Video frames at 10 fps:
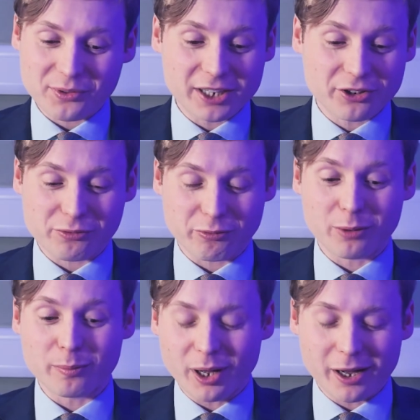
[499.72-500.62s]
they're just run
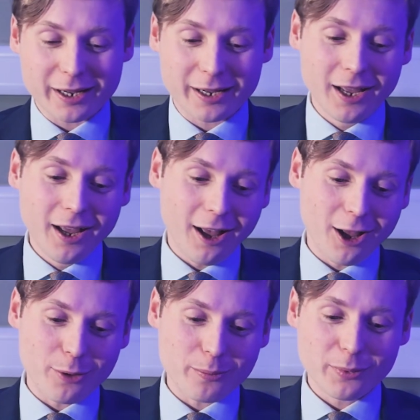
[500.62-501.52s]
by
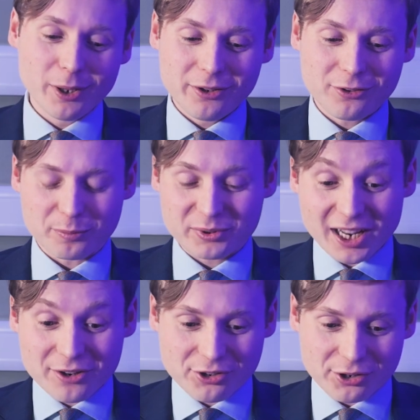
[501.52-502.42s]
sort of
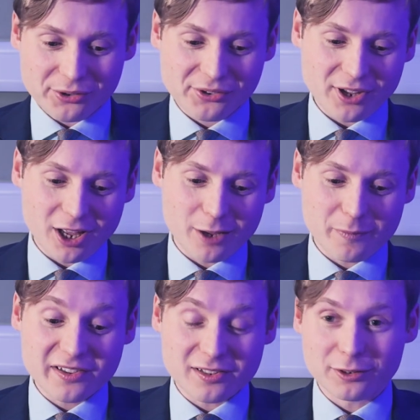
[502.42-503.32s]
pretentious
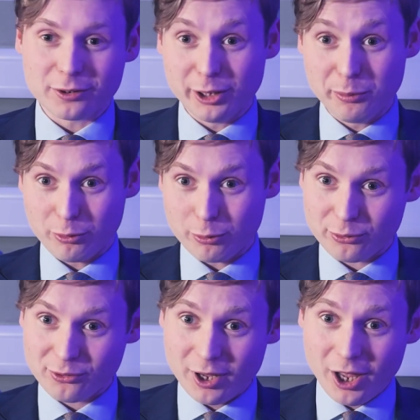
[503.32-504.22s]
Islington
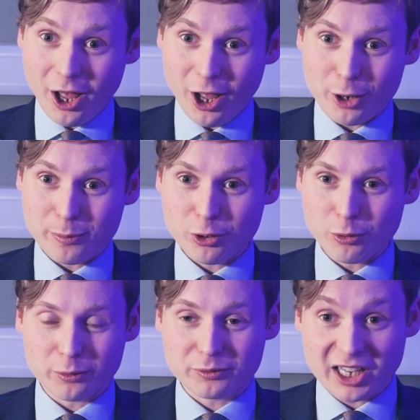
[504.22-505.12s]
liberals who
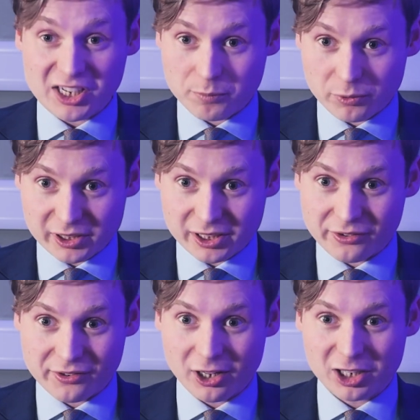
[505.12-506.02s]
are desperately
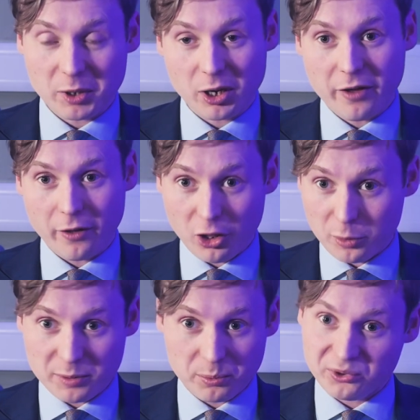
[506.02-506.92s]
concerned about other
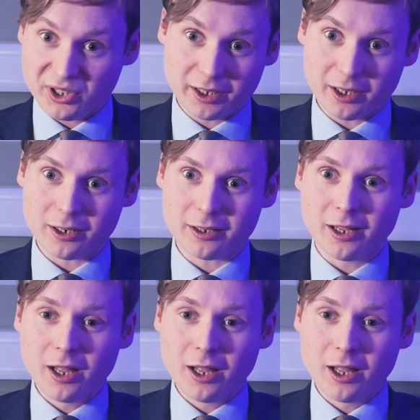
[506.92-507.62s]
people's skin color.